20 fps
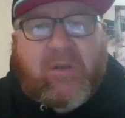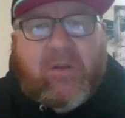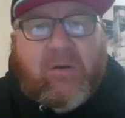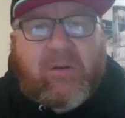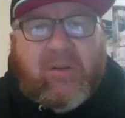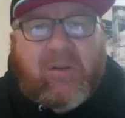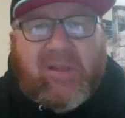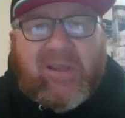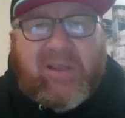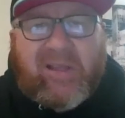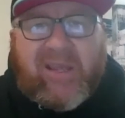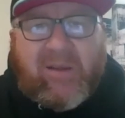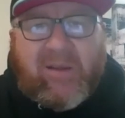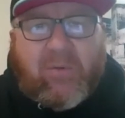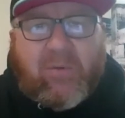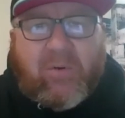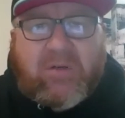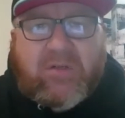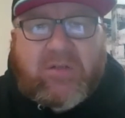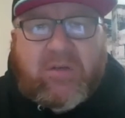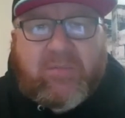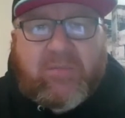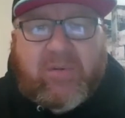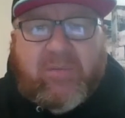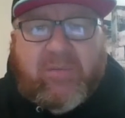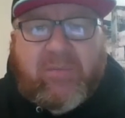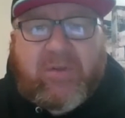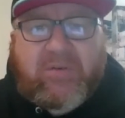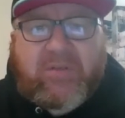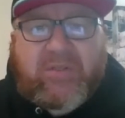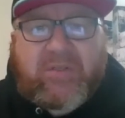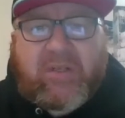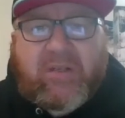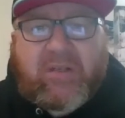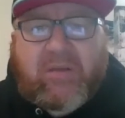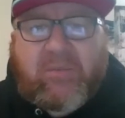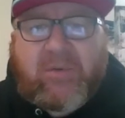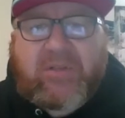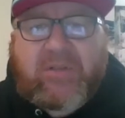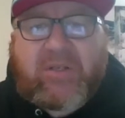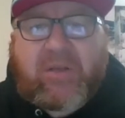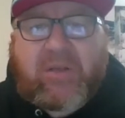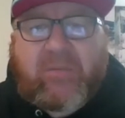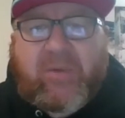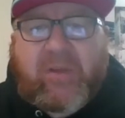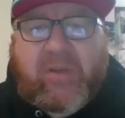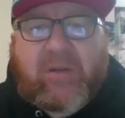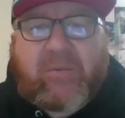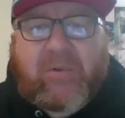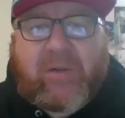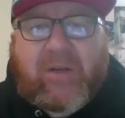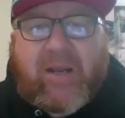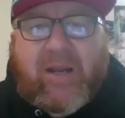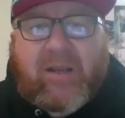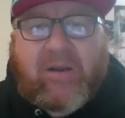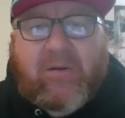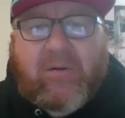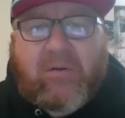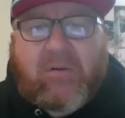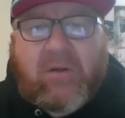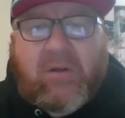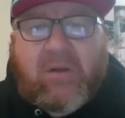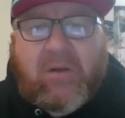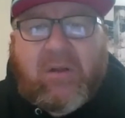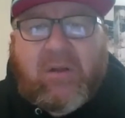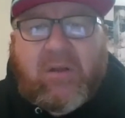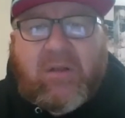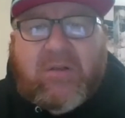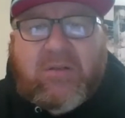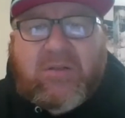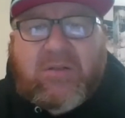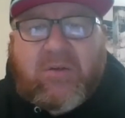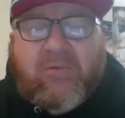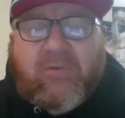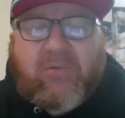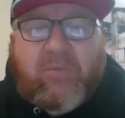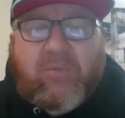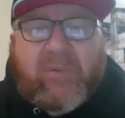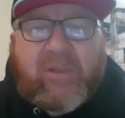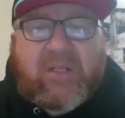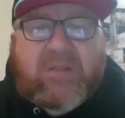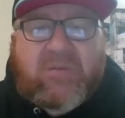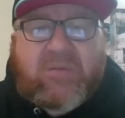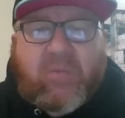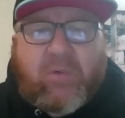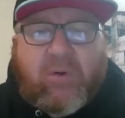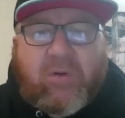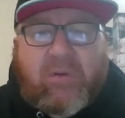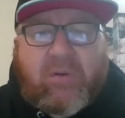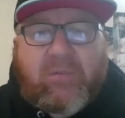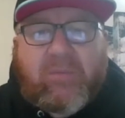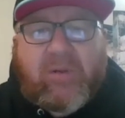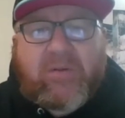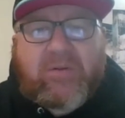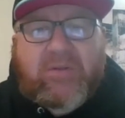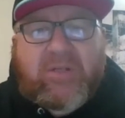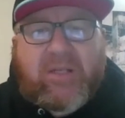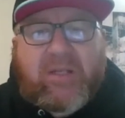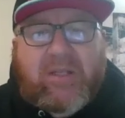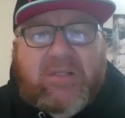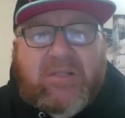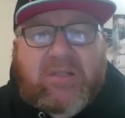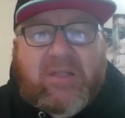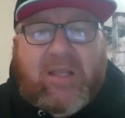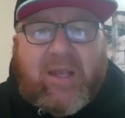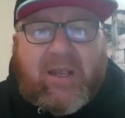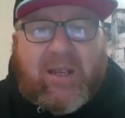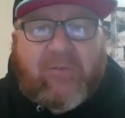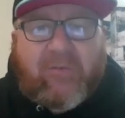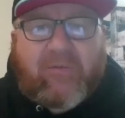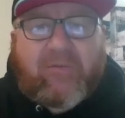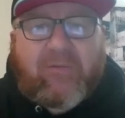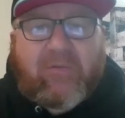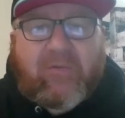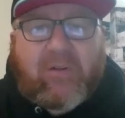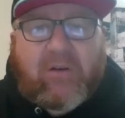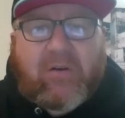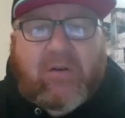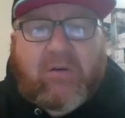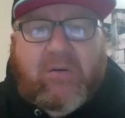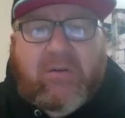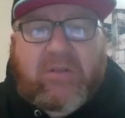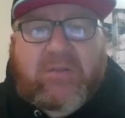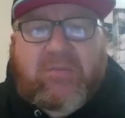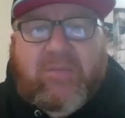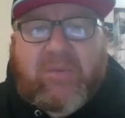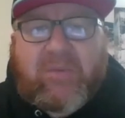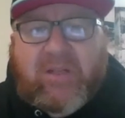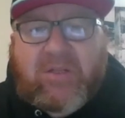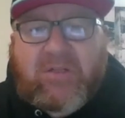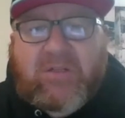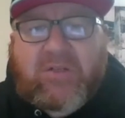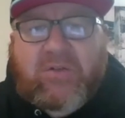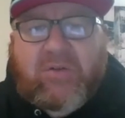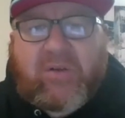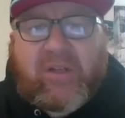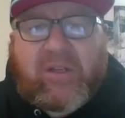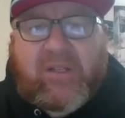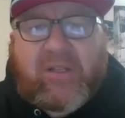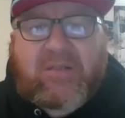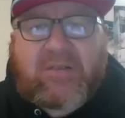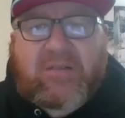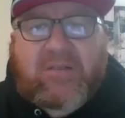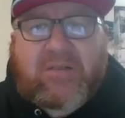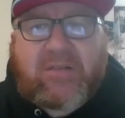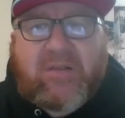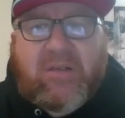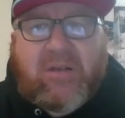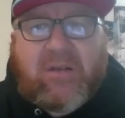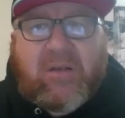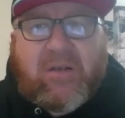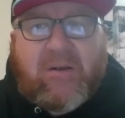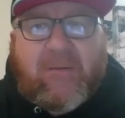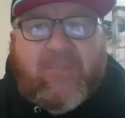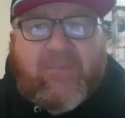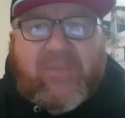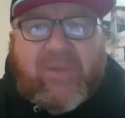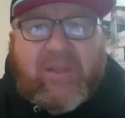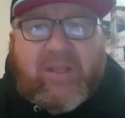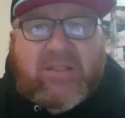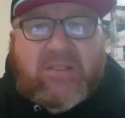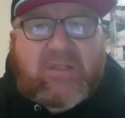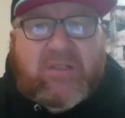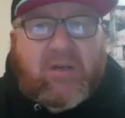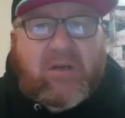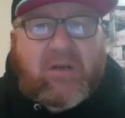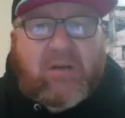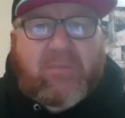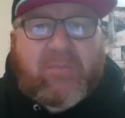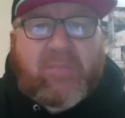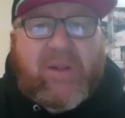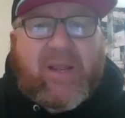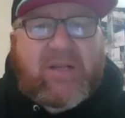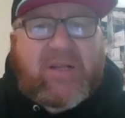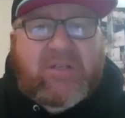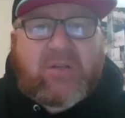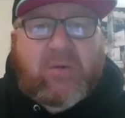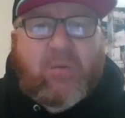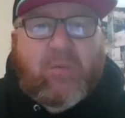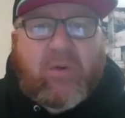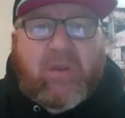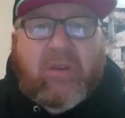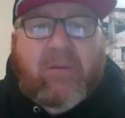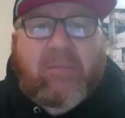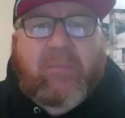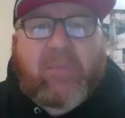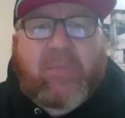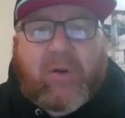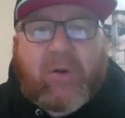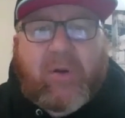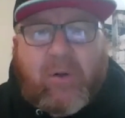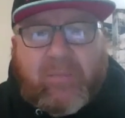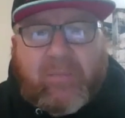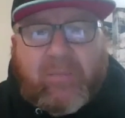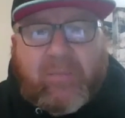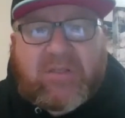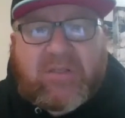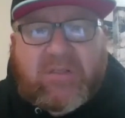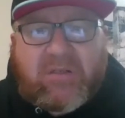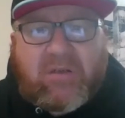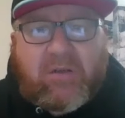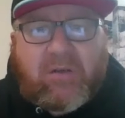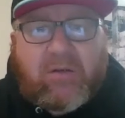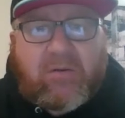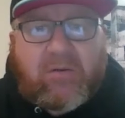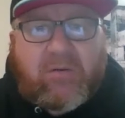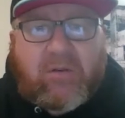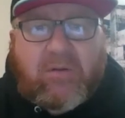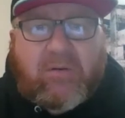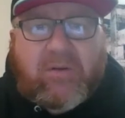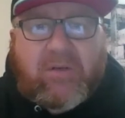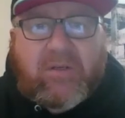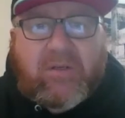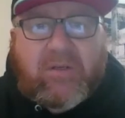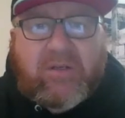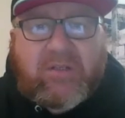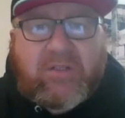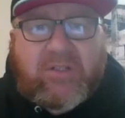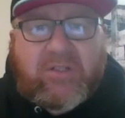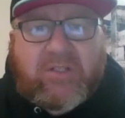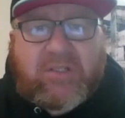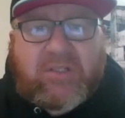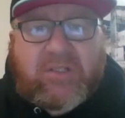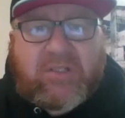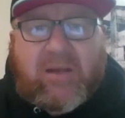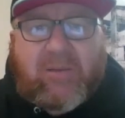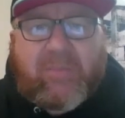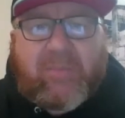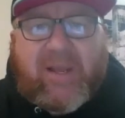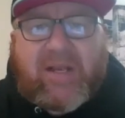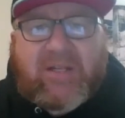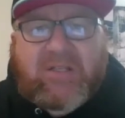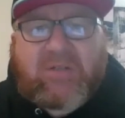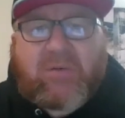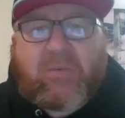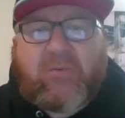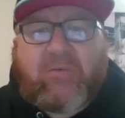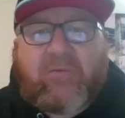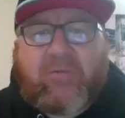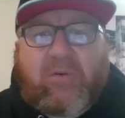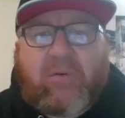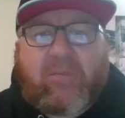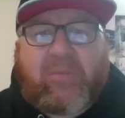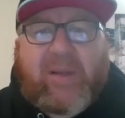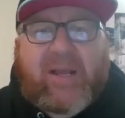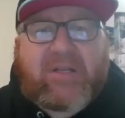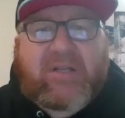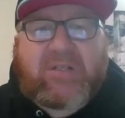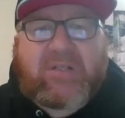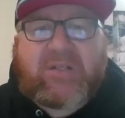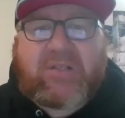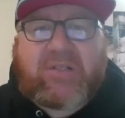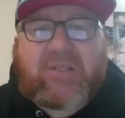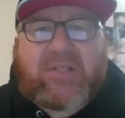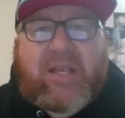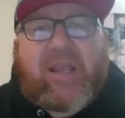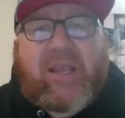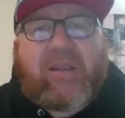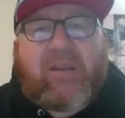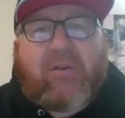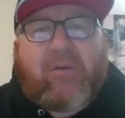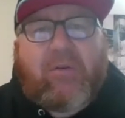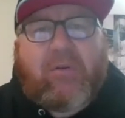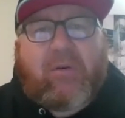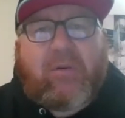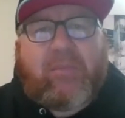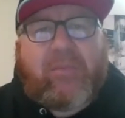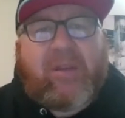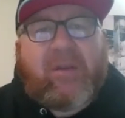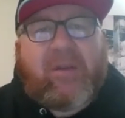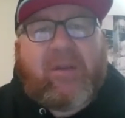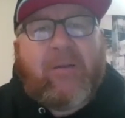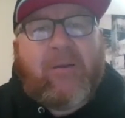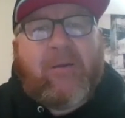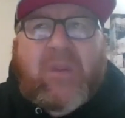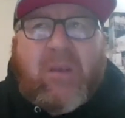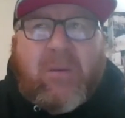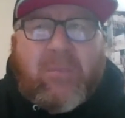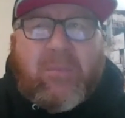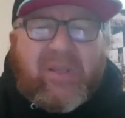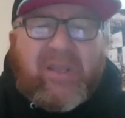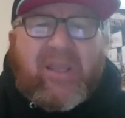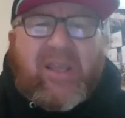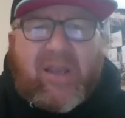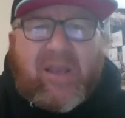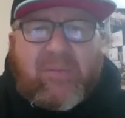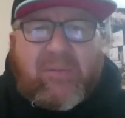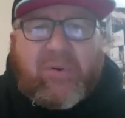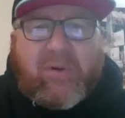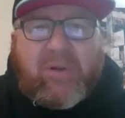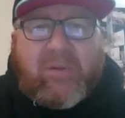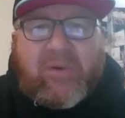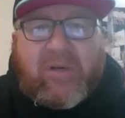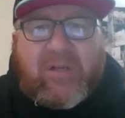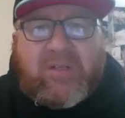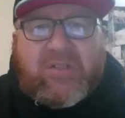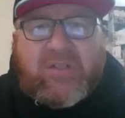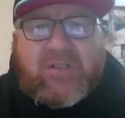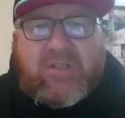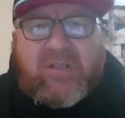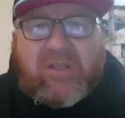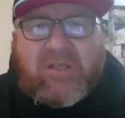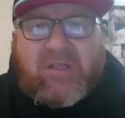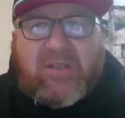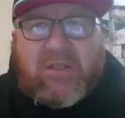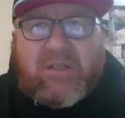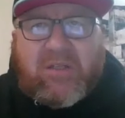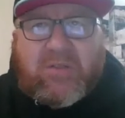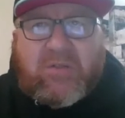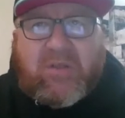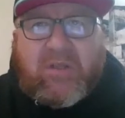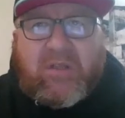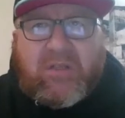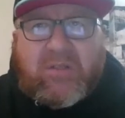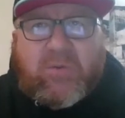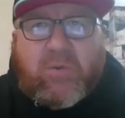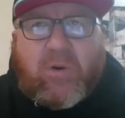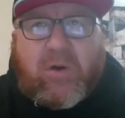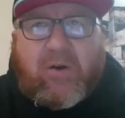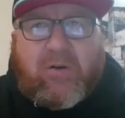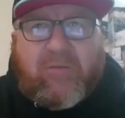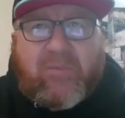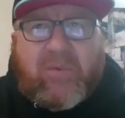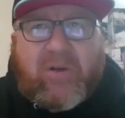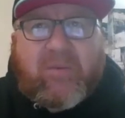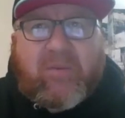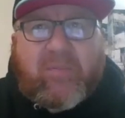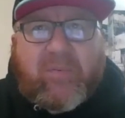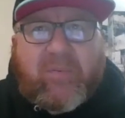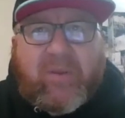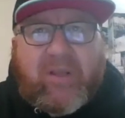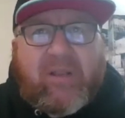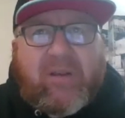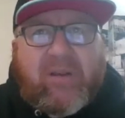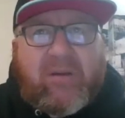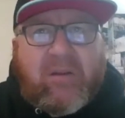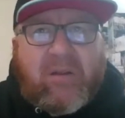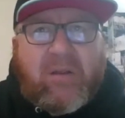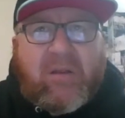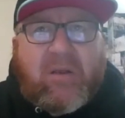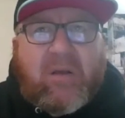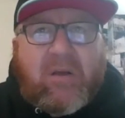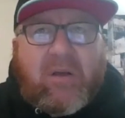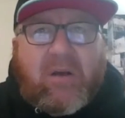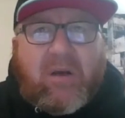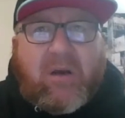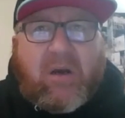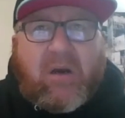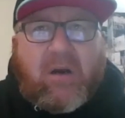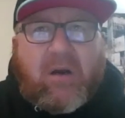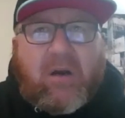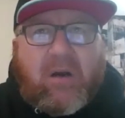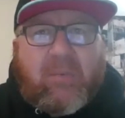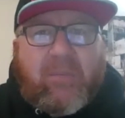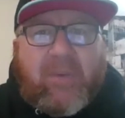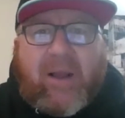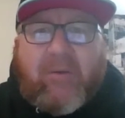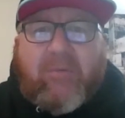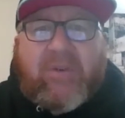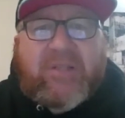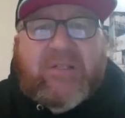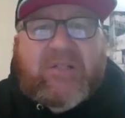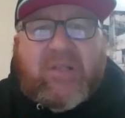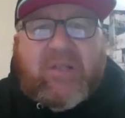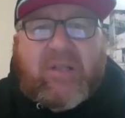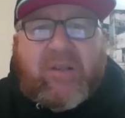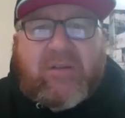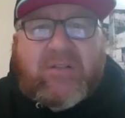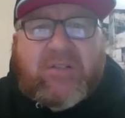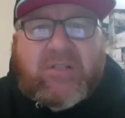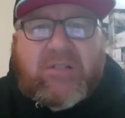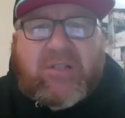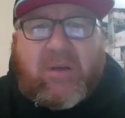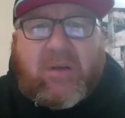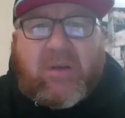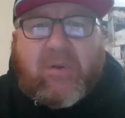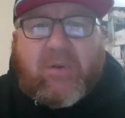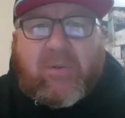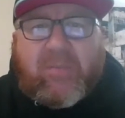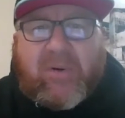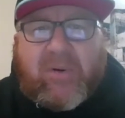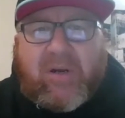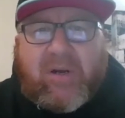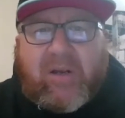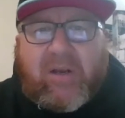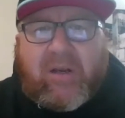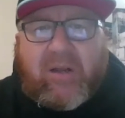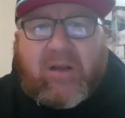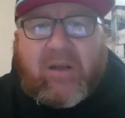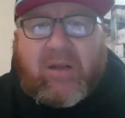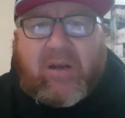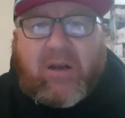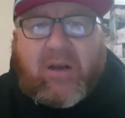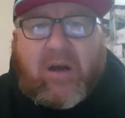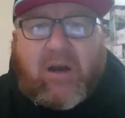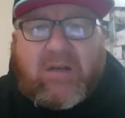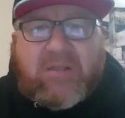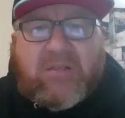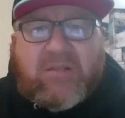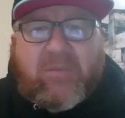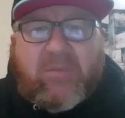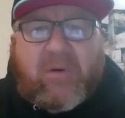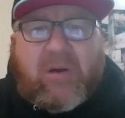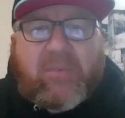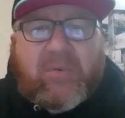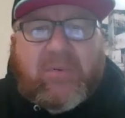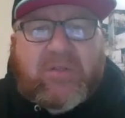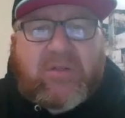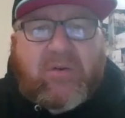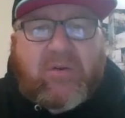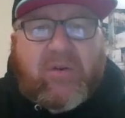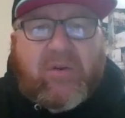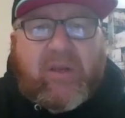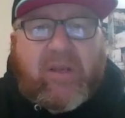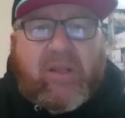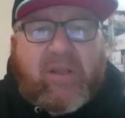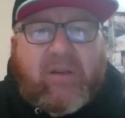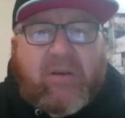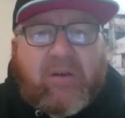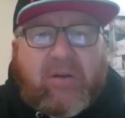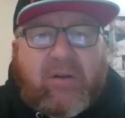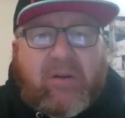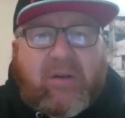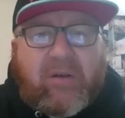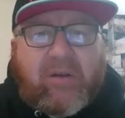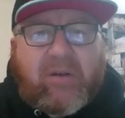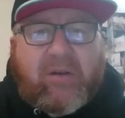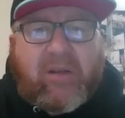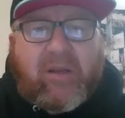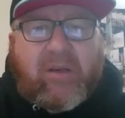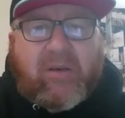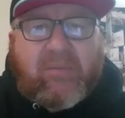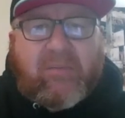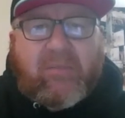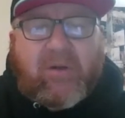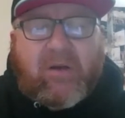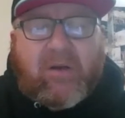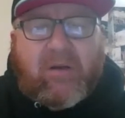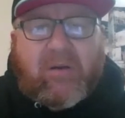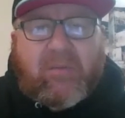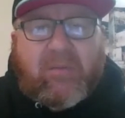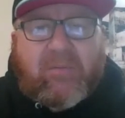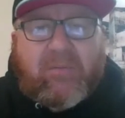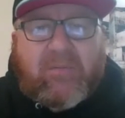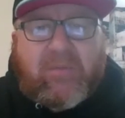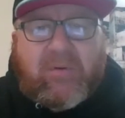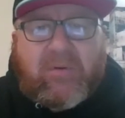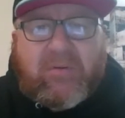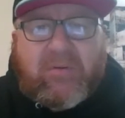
you know, you can't worship the music. The music can become an idol. So for me, it's more than music. It's life, you know, it's ministry. It's, it's a passion with a purpose, you know, just not passion for passion's sake. You know what I mean? But yeah, pretty much the, the, the twelve month plan. Um, I recently stumbled upon an, an awesome opportunity here in, in um,